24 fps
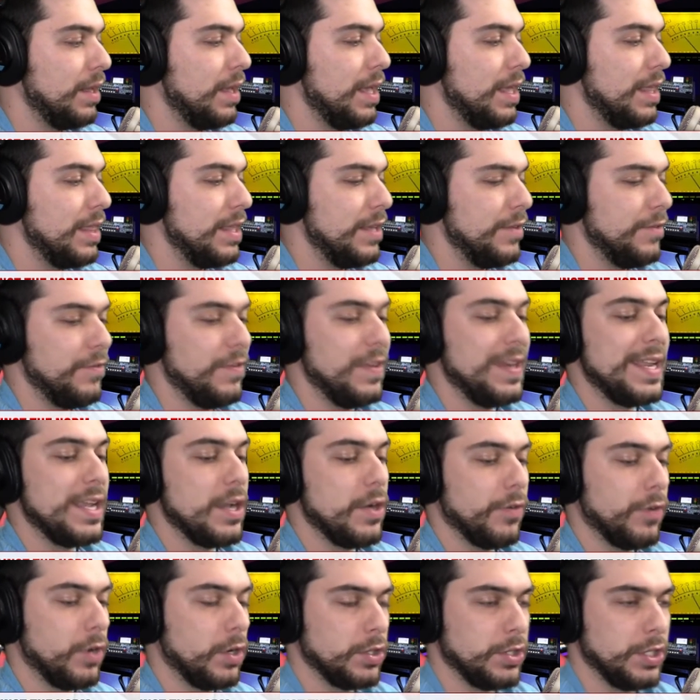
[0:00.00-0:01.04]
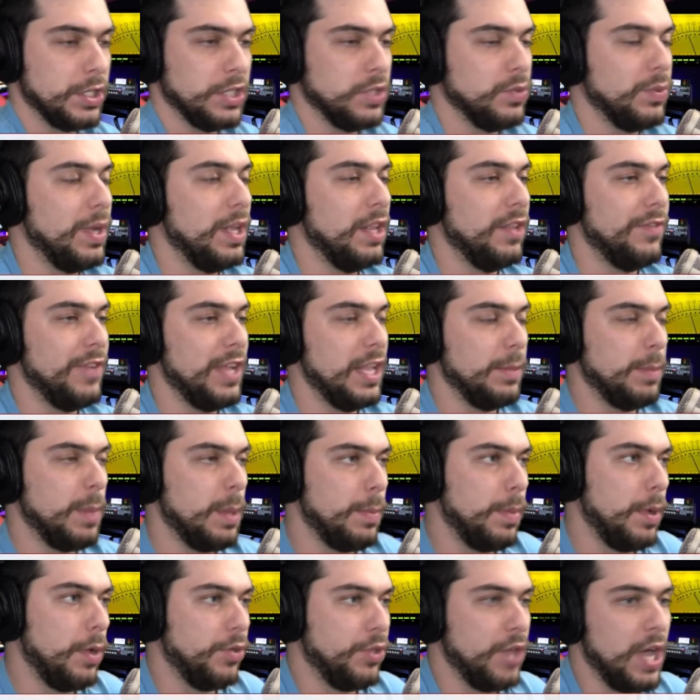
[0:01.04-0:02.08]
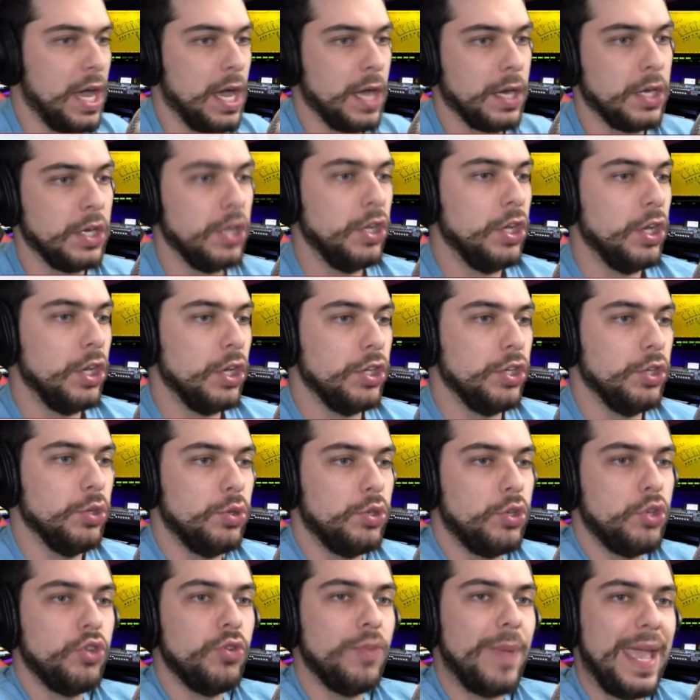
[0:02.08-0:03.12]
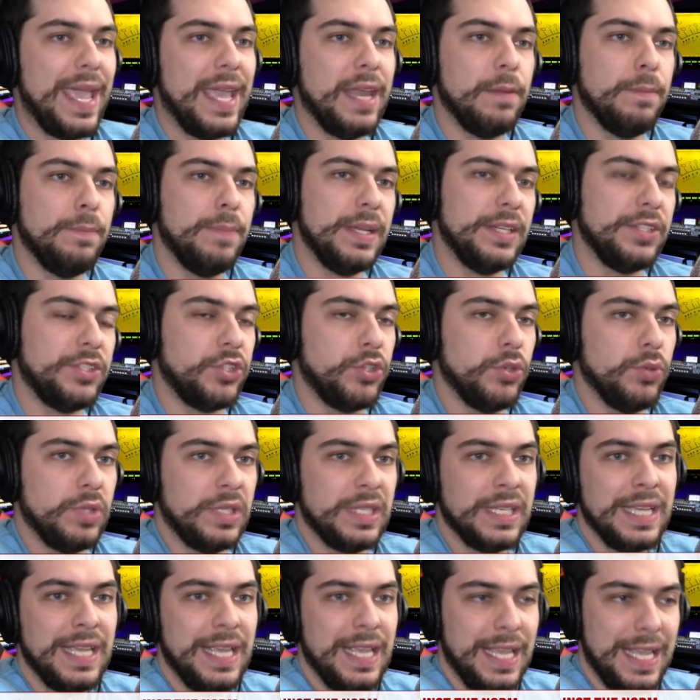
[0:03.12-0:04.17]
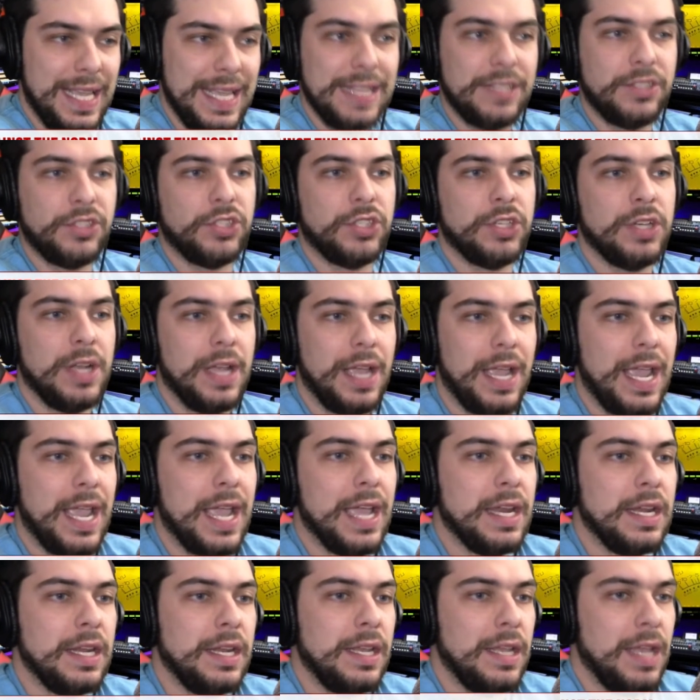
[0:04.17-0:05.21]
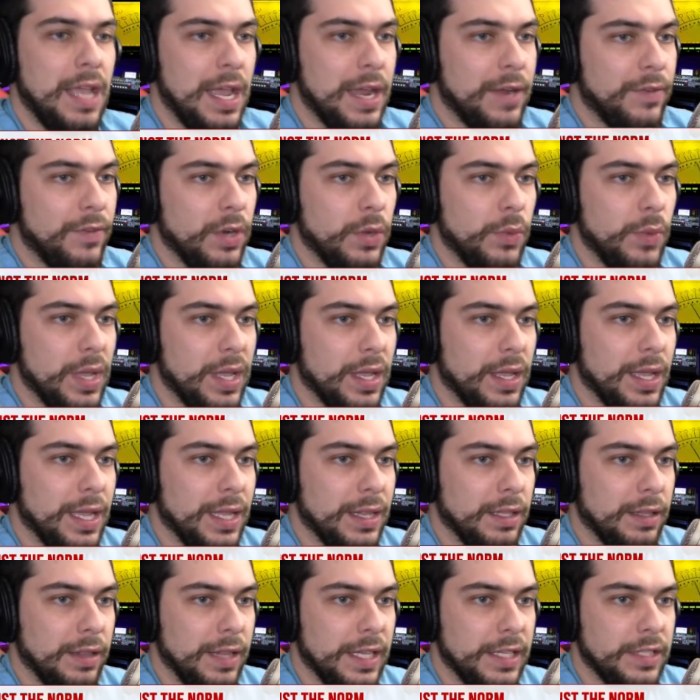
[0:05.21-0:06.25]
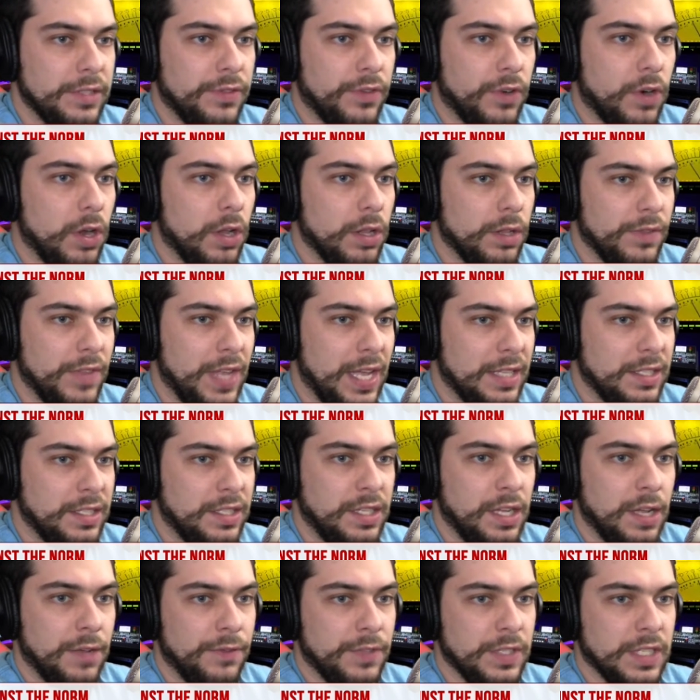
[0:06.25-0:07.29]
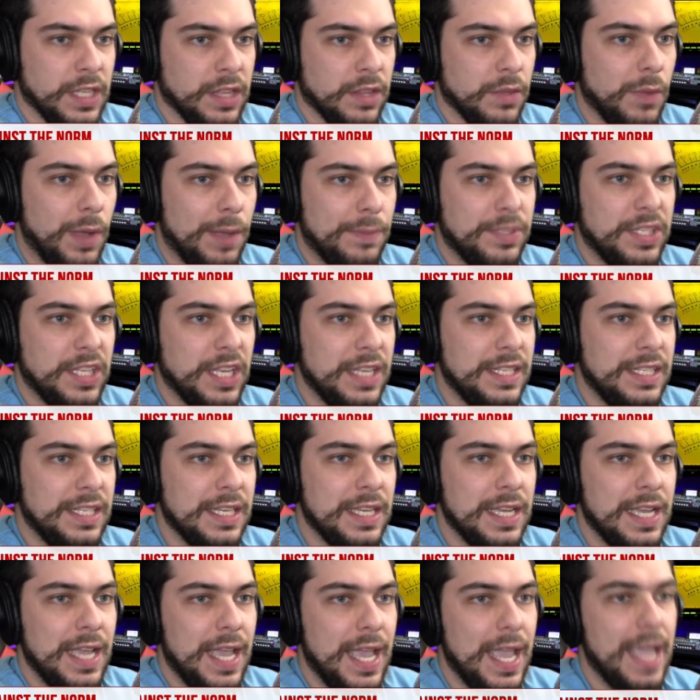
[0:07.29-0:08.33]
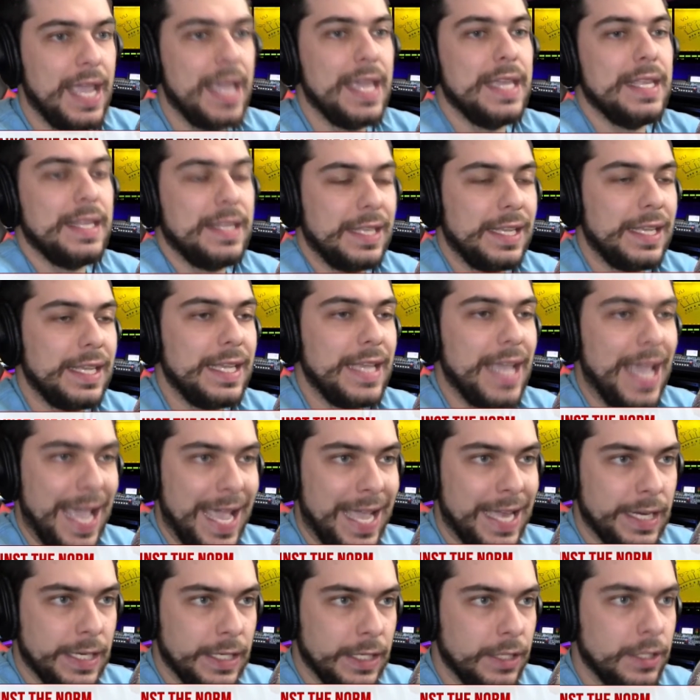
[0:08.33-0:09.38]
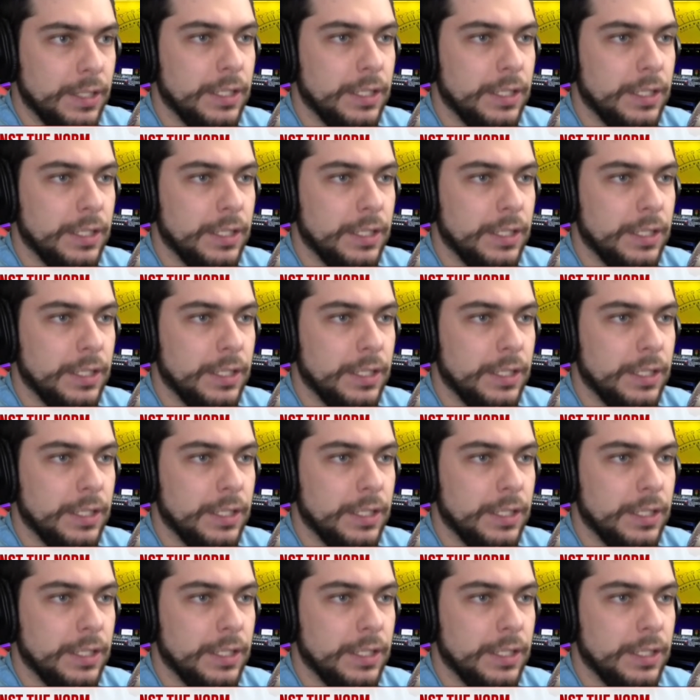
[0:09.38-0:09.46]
the video version as well, available both on YouTube and BitChute each and every week. Again, the links for all of that stuff is on the website, atnshow.com.